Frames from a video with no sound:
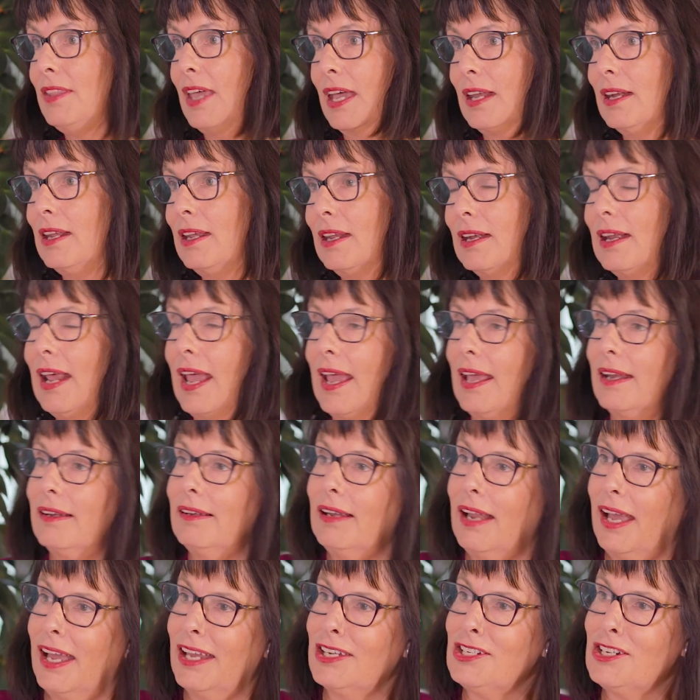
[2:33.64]
that it had
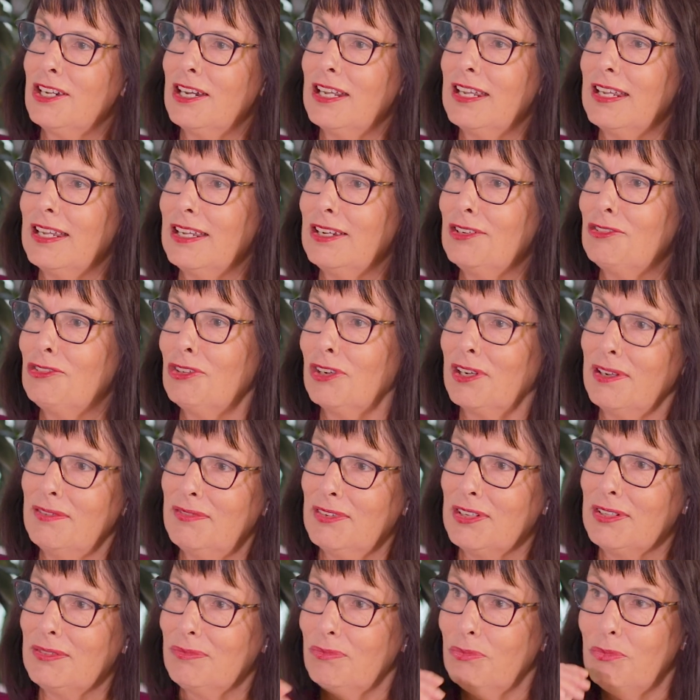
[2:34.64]
largely
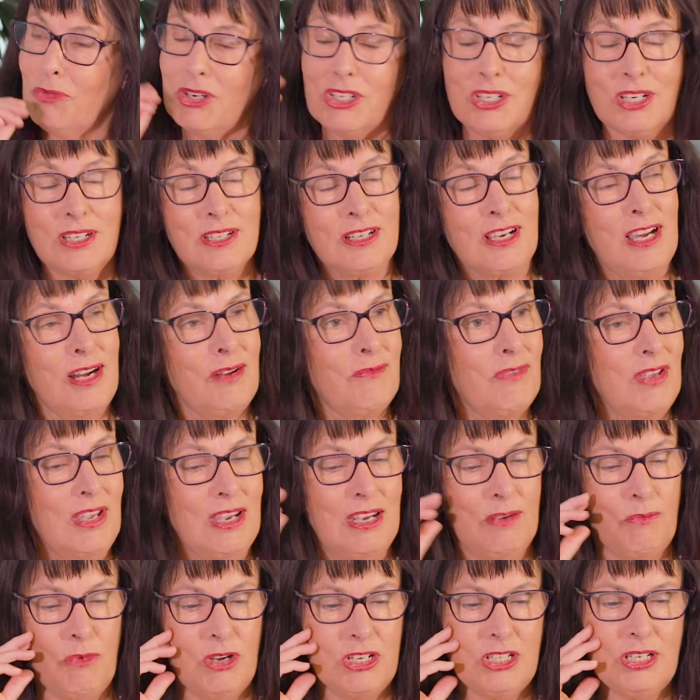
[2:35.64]
delivered, which
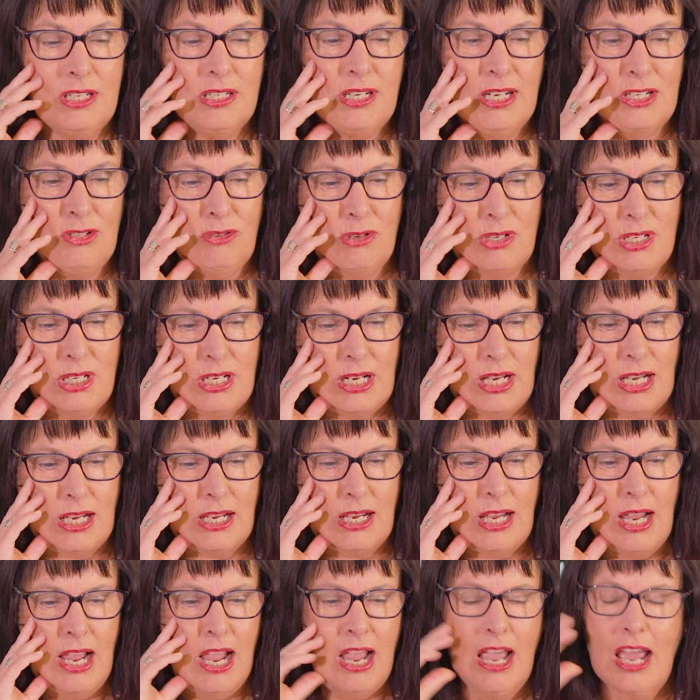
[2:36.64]
is
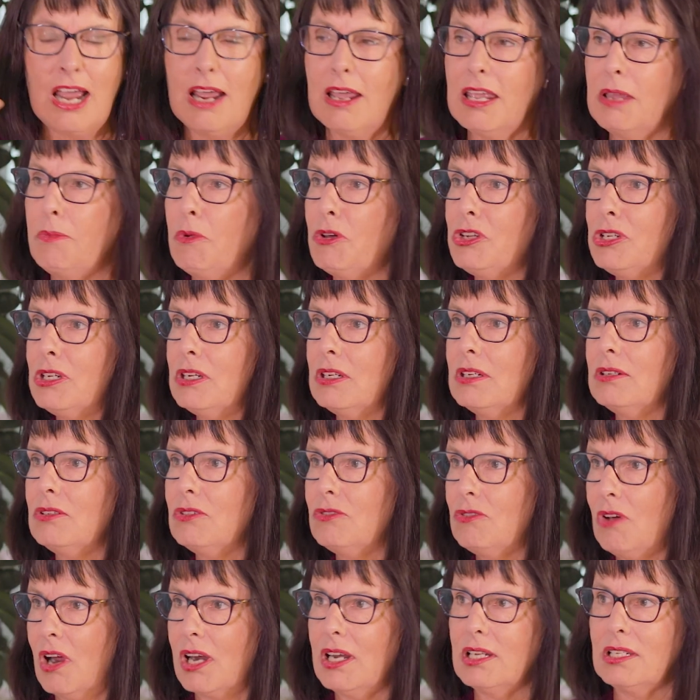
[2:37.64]
interesting. He
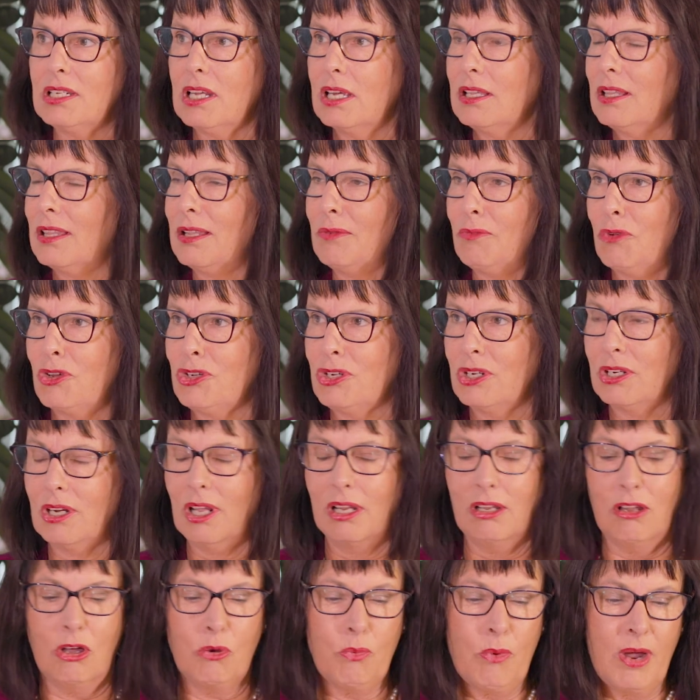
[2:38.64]
wasn't trying to say that there wasn't
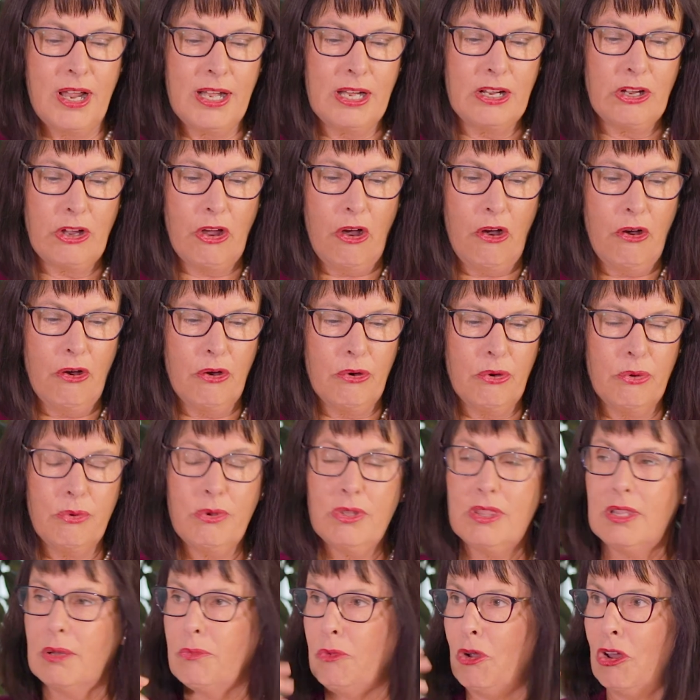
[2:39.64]
a long way to go
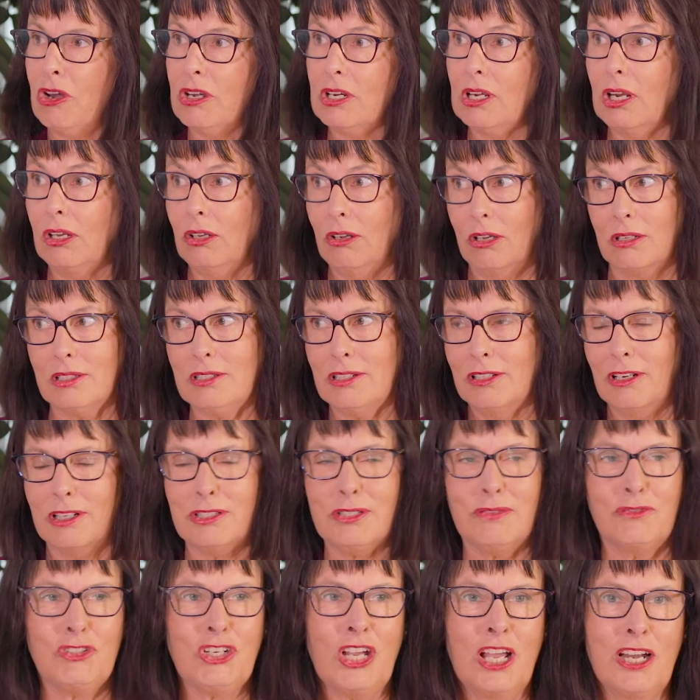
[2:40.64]
and there weren't lots and
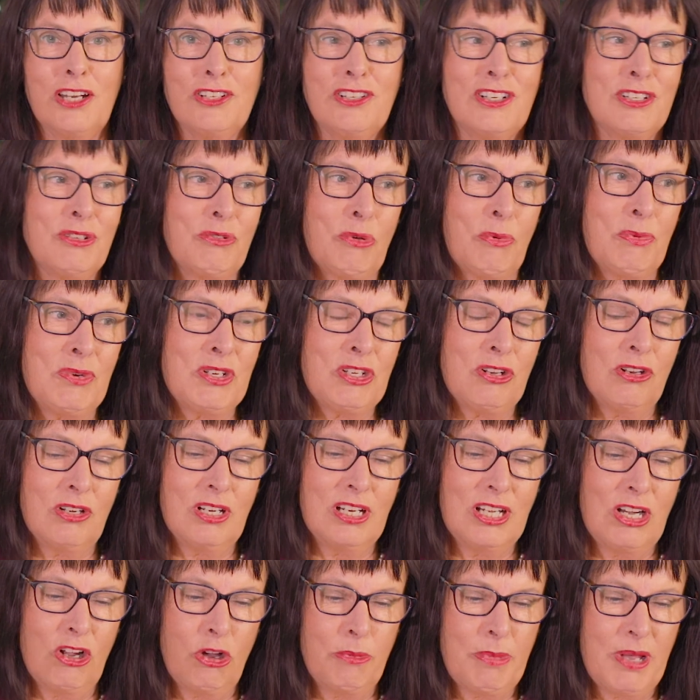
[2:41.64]
lots of challenges. Well, we
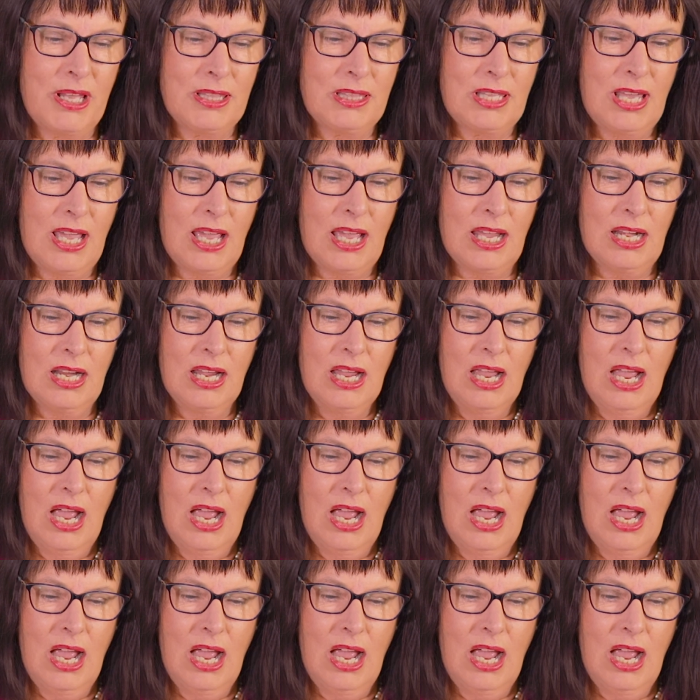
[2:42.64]
certainly know about that.